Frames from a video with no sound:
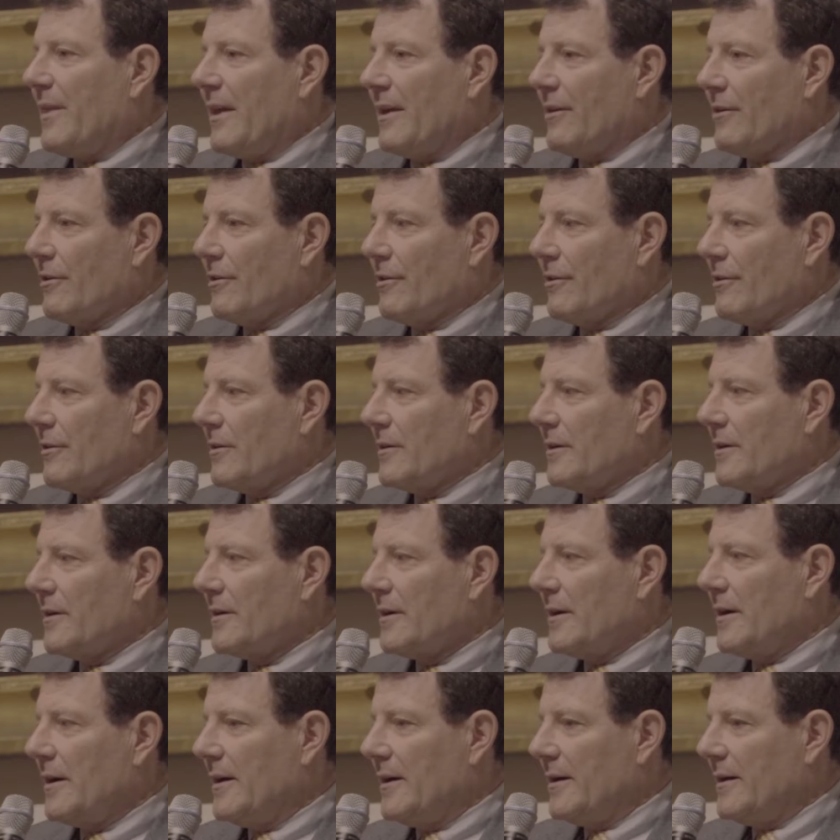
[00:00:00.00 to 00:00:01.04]
they're,
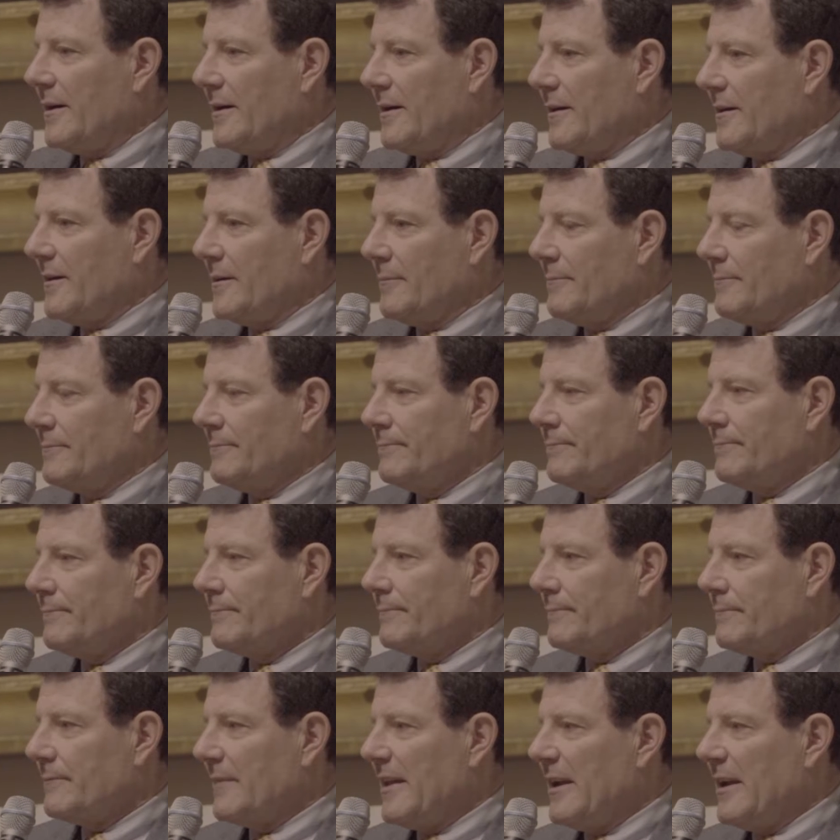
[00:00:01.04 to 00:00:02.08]
um,
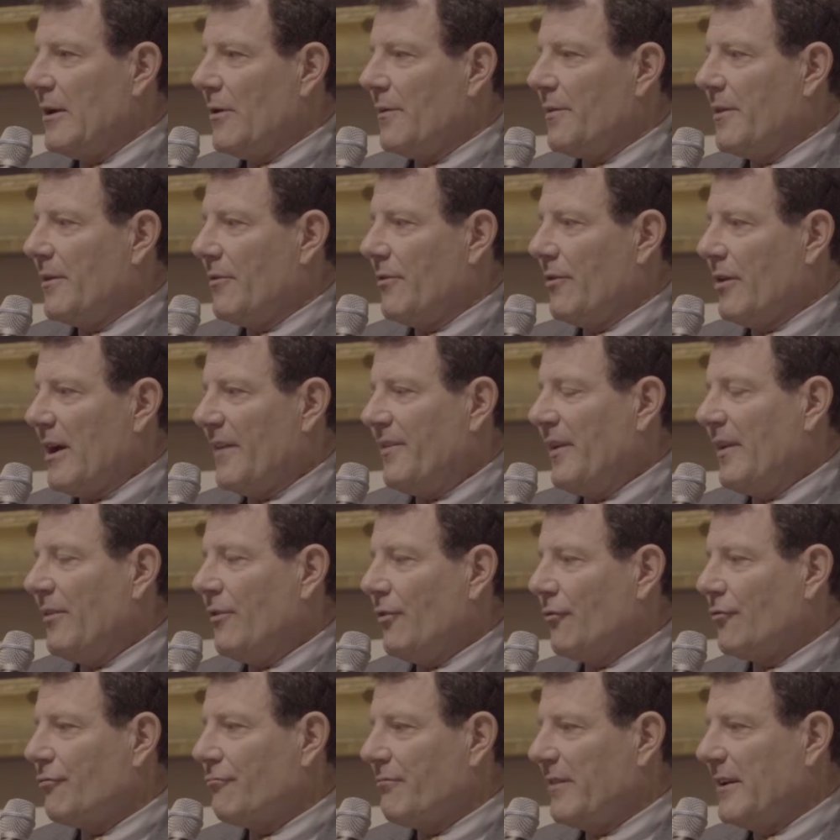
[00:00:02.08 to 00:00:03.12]
you know, th- I think
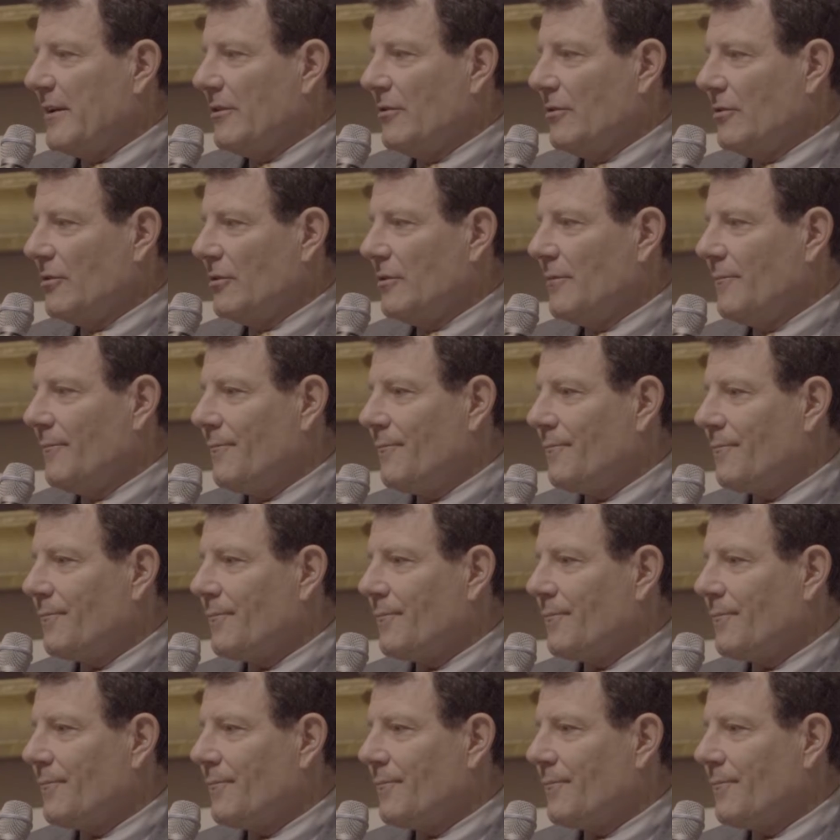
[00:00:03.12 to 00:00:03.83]
there's real